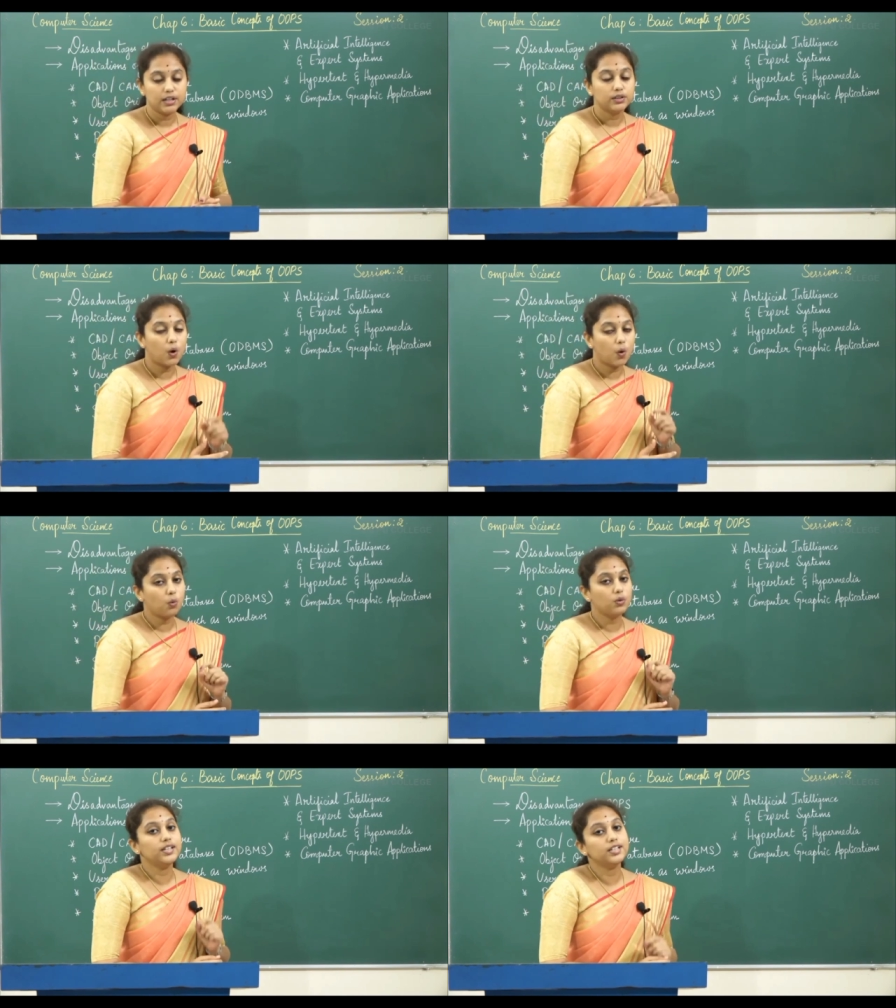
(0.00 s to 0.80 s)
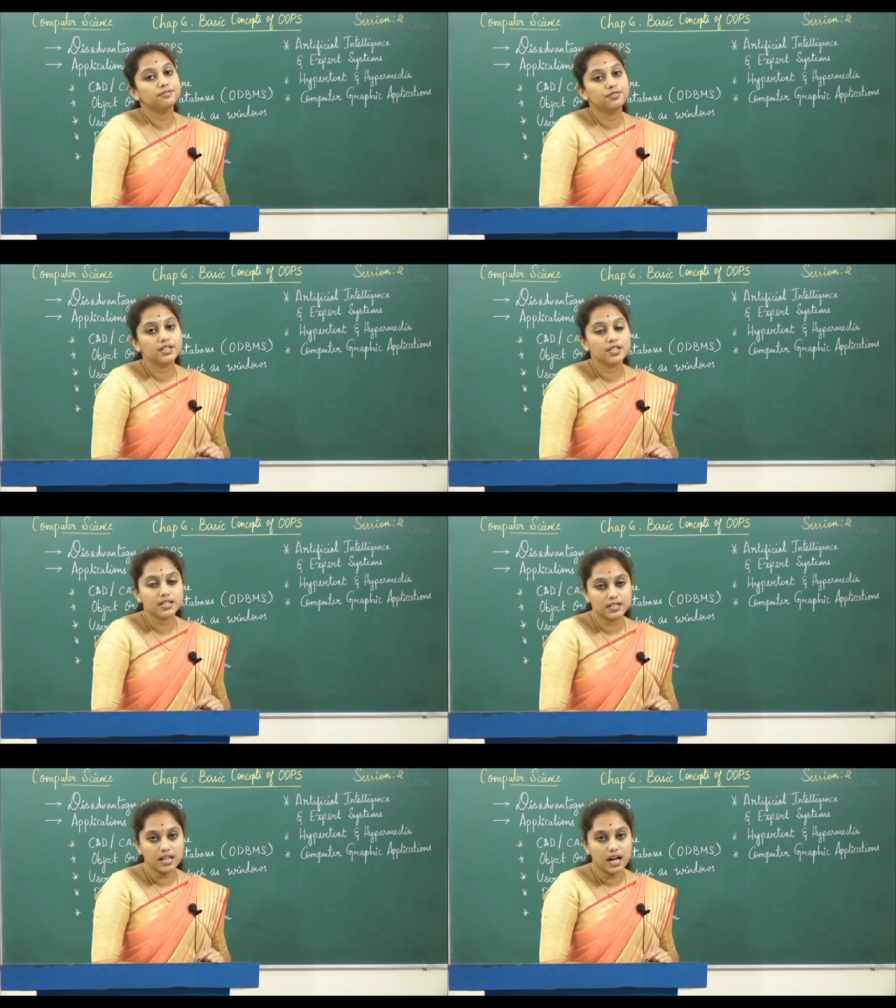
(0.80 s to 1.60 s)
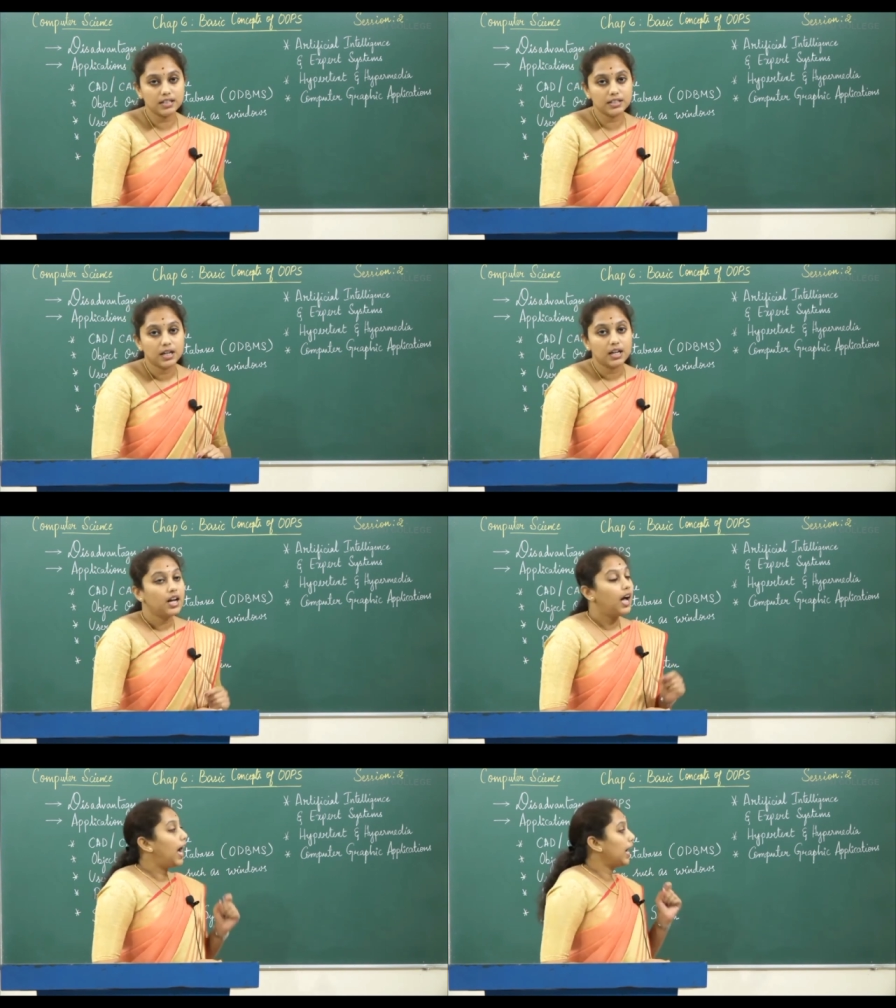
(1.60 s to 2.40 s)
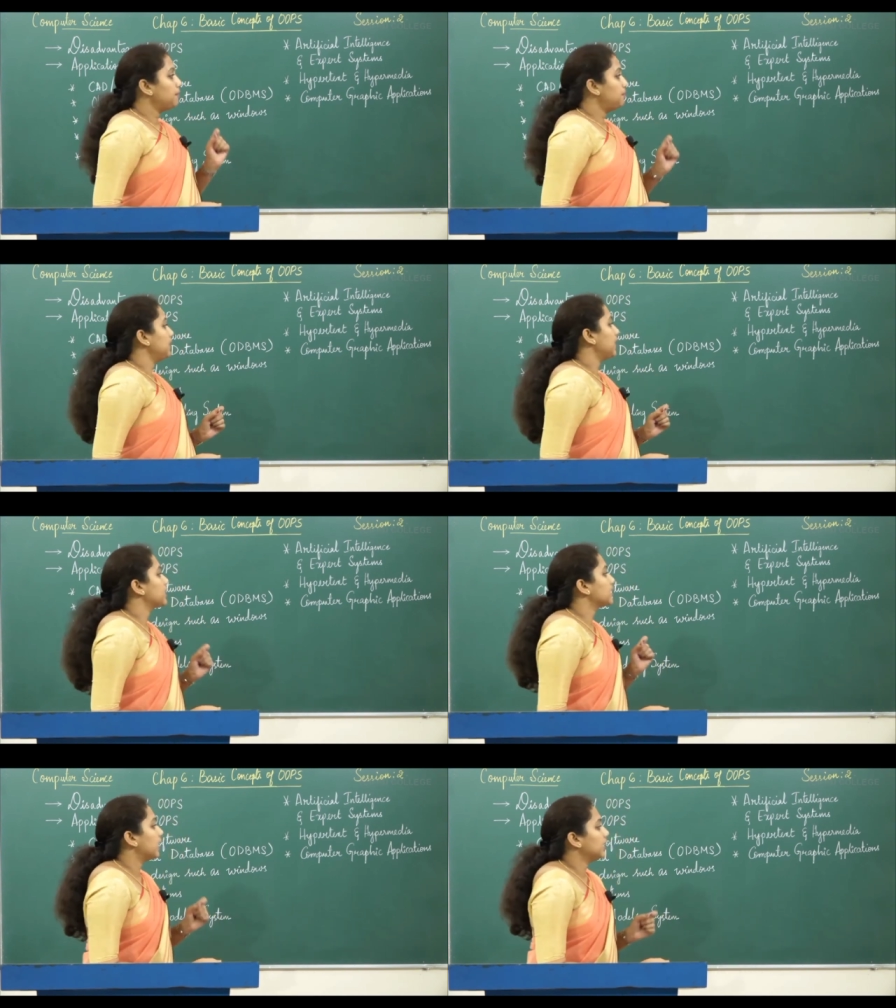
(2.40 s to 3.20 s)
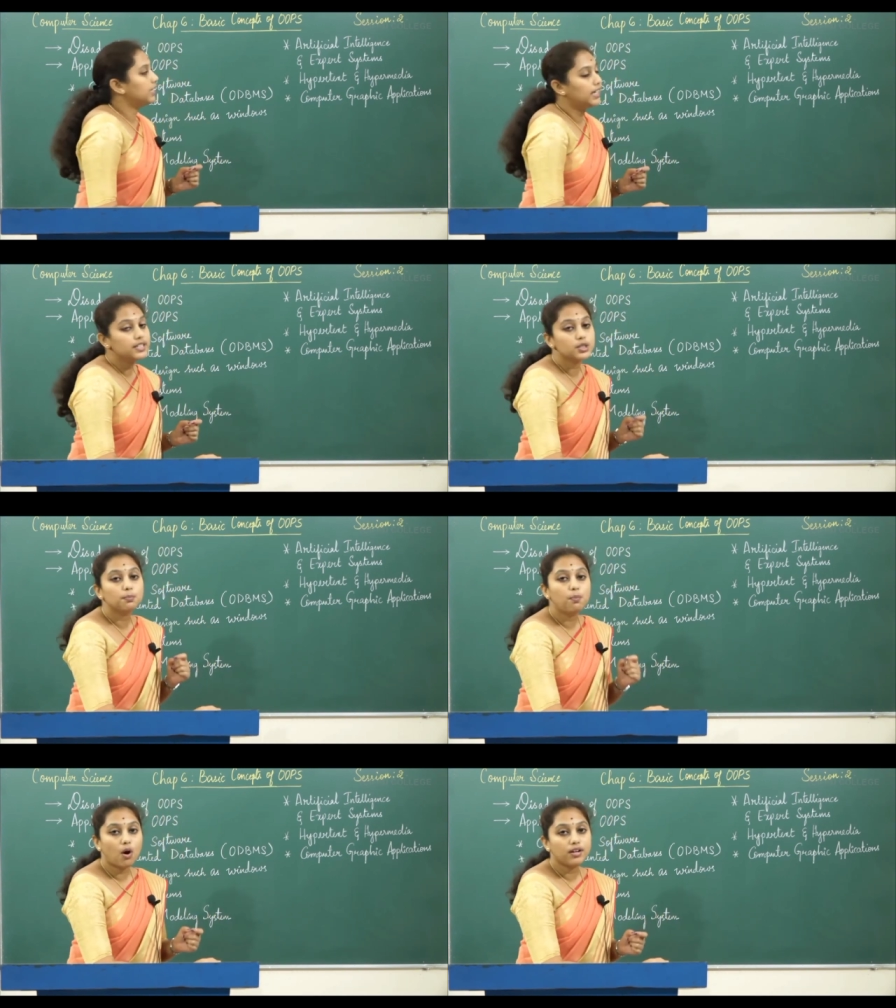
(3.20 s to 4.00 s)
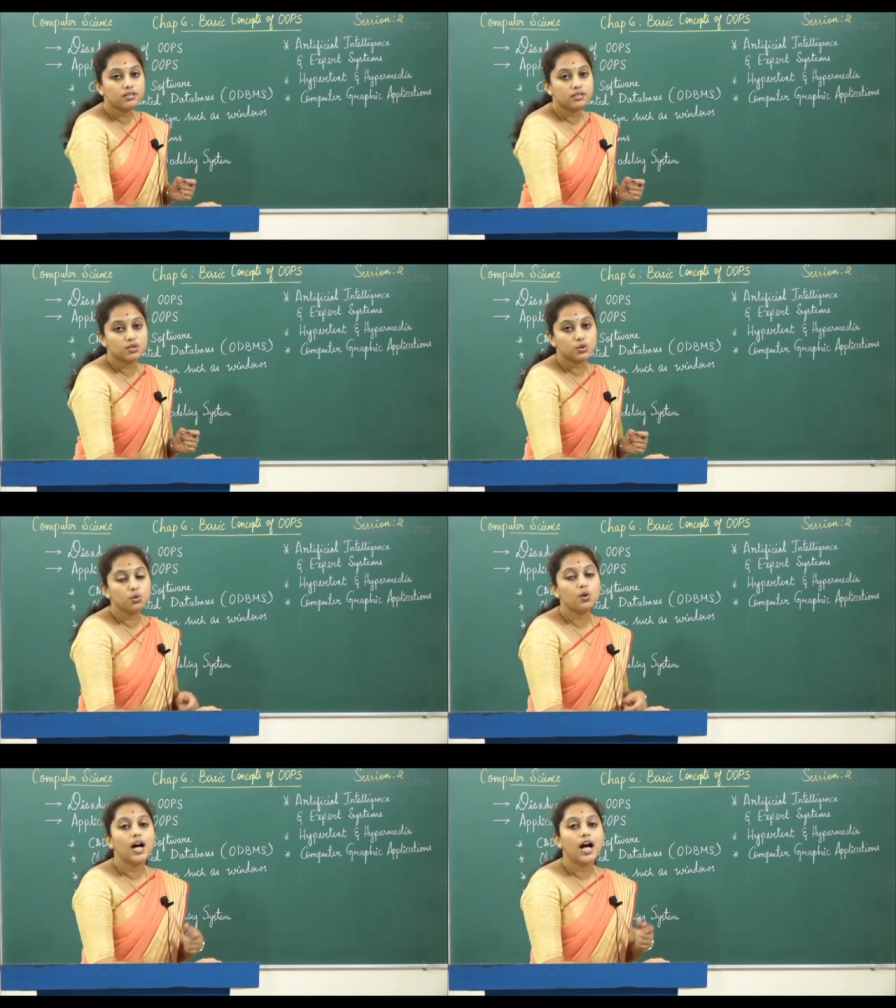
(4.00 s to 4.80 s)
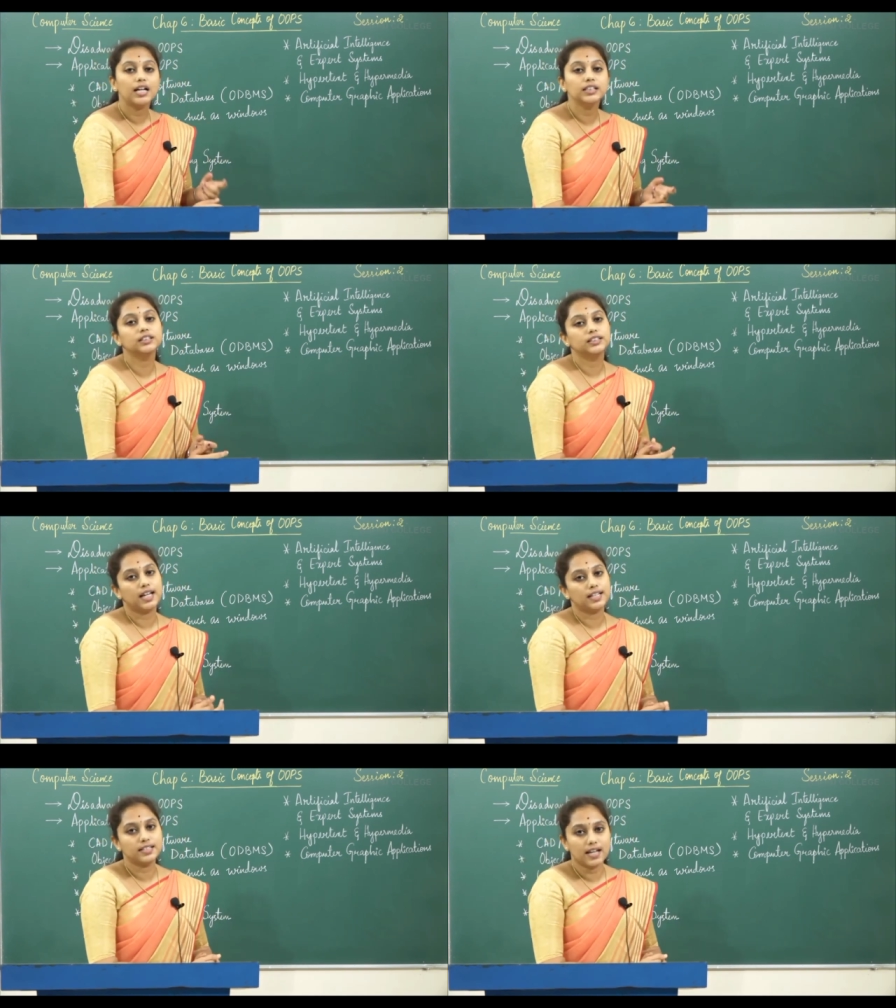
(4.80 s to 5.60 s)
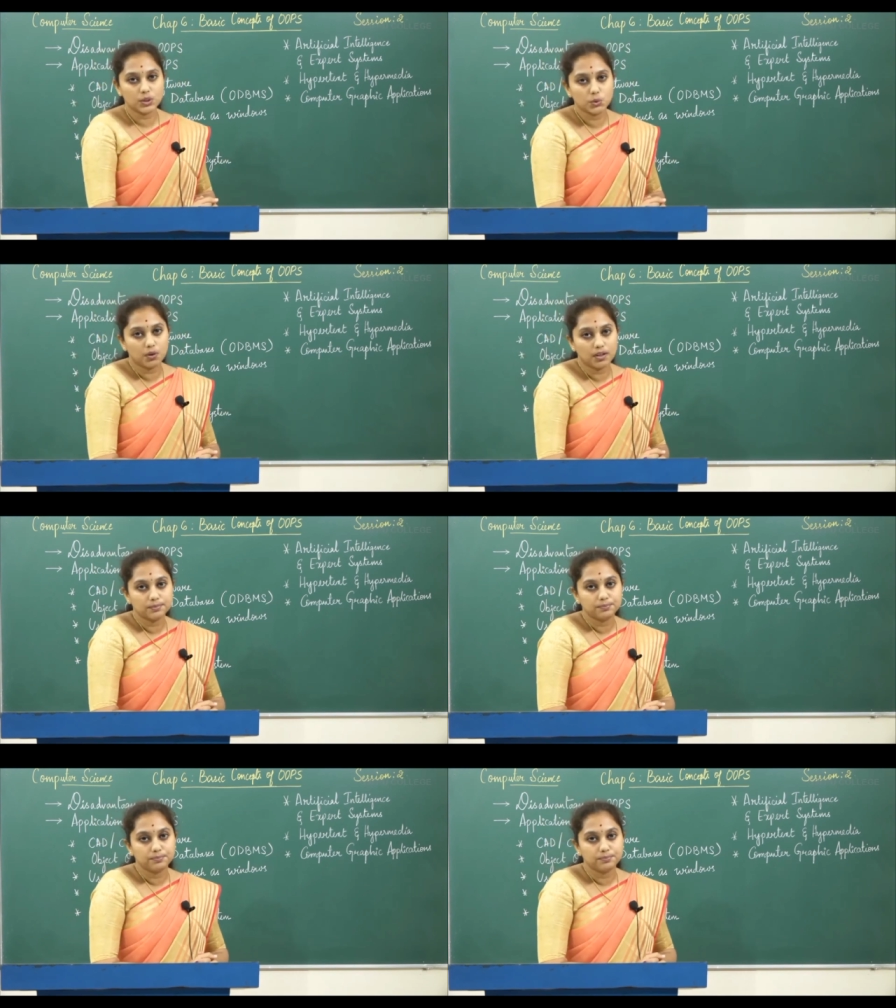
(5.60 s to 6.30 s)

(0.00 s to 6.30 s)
The only difference is that hypertext contains the pointers to other text as well.